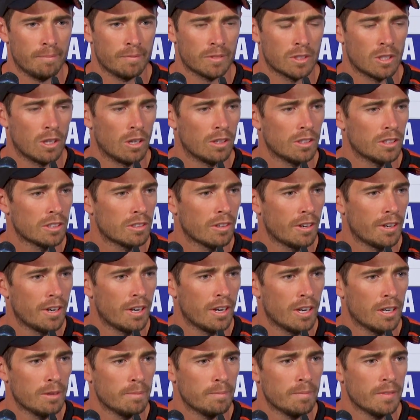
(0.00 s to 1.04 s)
Colin
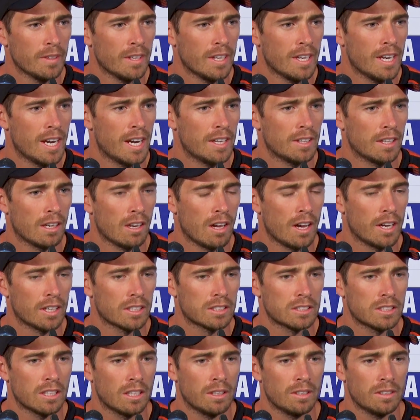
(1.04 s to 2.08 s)
McGronholm and the like.
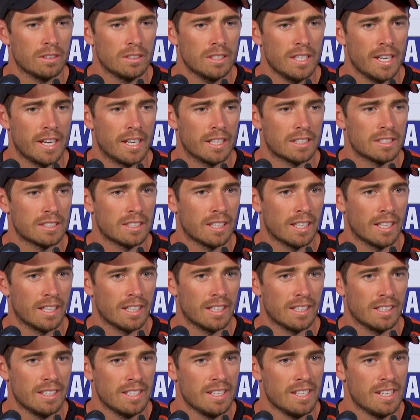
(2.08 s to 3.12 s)
So yeah, it's
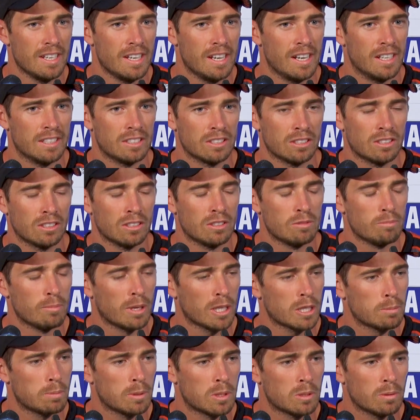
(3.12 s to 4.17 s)
a good
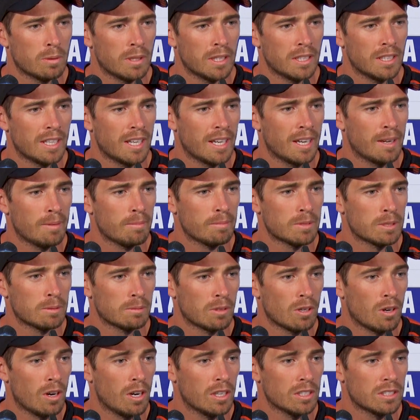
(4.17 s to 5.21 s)
mix between some
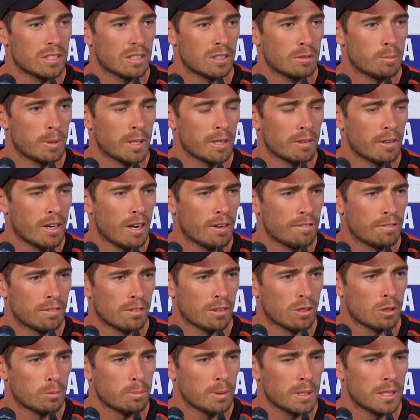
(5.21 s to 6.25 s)
guys that have been around for a
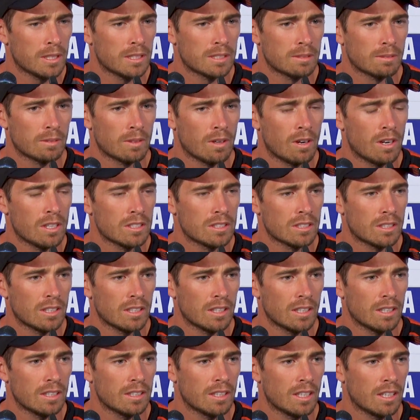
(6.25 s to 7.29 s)
little bit and some guys that
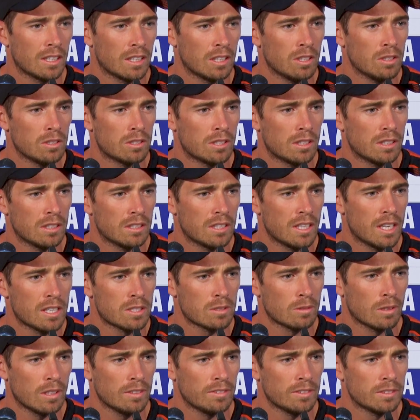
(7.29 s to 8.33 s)
are new to the
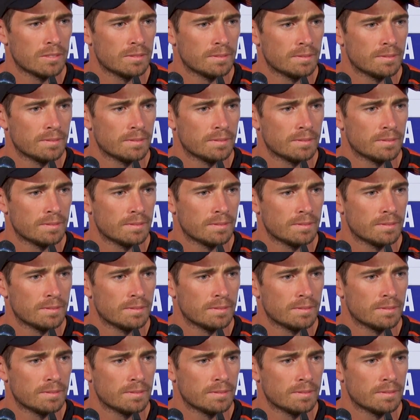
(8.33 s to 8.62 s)
international level.